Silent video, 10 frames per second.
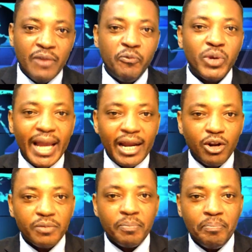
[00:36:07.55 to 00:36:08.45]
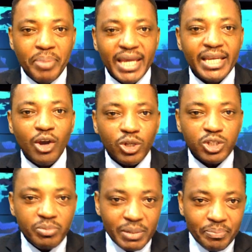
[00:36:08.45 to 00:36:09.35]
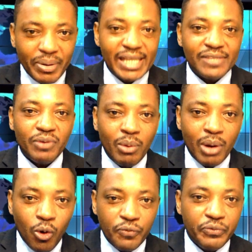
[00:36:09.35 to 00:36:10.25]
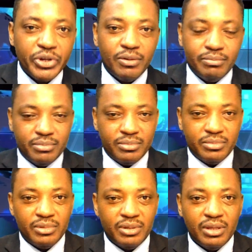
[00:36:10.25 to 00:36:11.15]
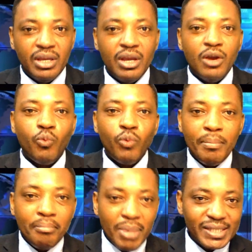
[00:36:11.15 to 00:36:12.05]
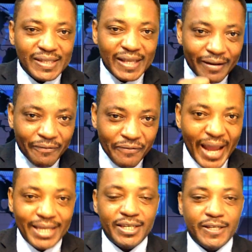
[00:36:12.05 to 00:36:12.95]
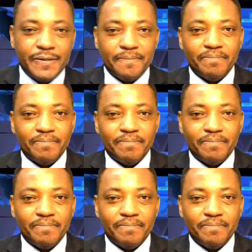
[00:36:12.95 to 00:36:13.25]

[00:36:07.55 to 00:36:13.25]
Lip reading: If we cannot pay the ultimate price for our own freedom, we must fight.